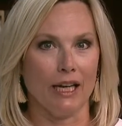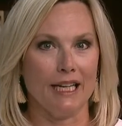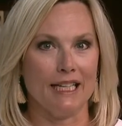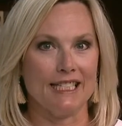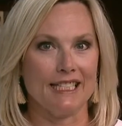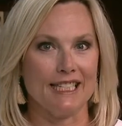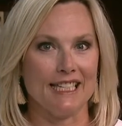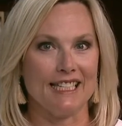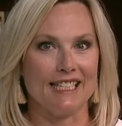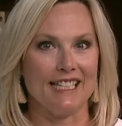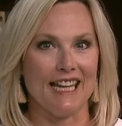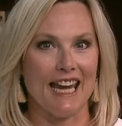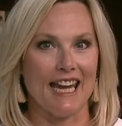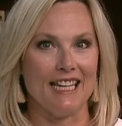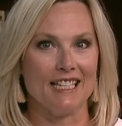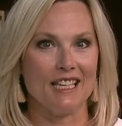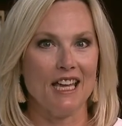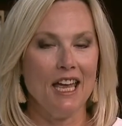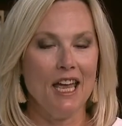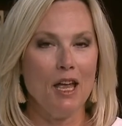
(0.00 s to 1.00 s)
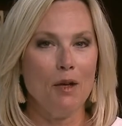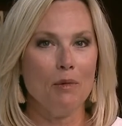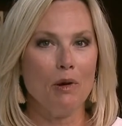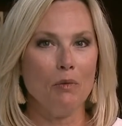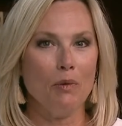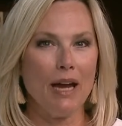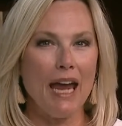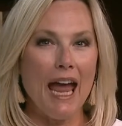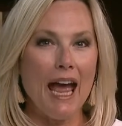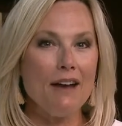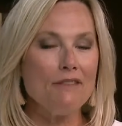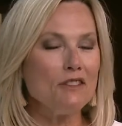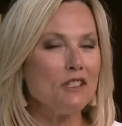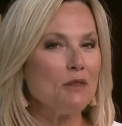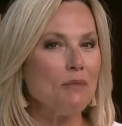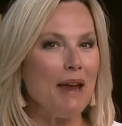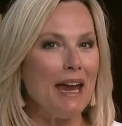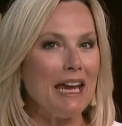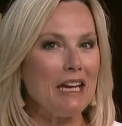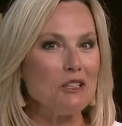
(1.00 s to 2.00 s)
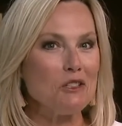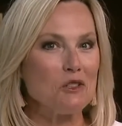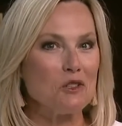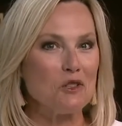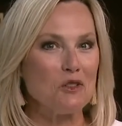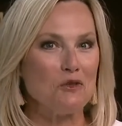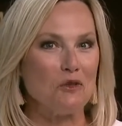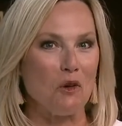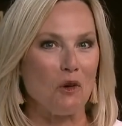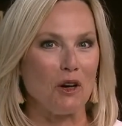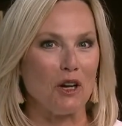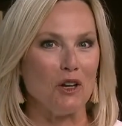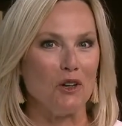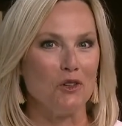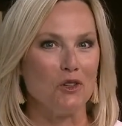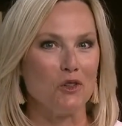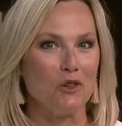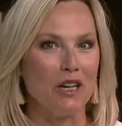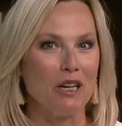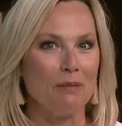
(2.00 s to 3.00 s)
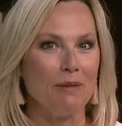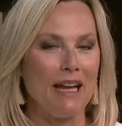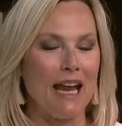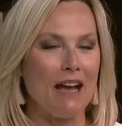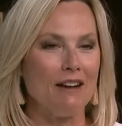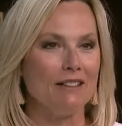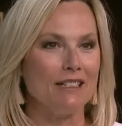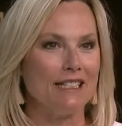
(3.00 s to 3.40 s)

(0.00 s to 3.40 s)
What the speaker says: is these days, but we have some answers for you. Joining me now is